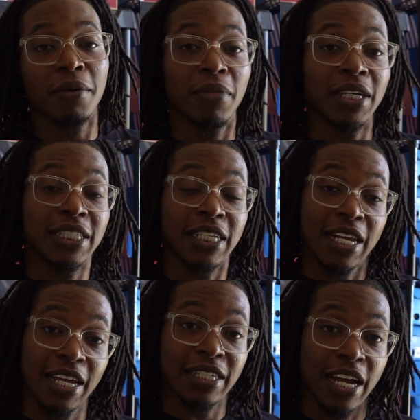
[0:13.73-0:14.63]
but
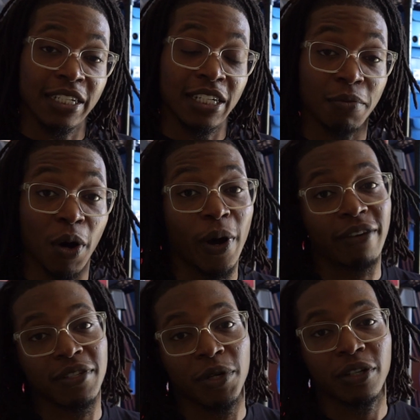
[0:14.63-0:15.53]
today is actually my
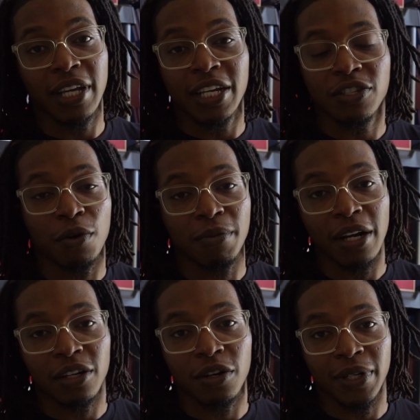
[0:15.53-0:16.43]
wife's birthday so I'm
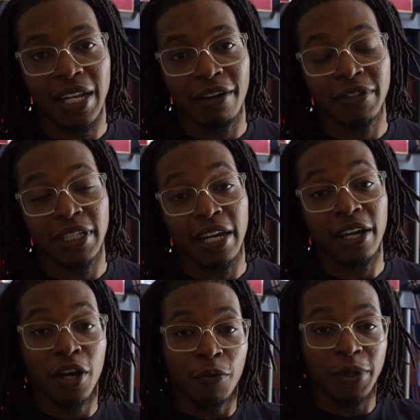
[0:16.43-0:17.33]
not going live today.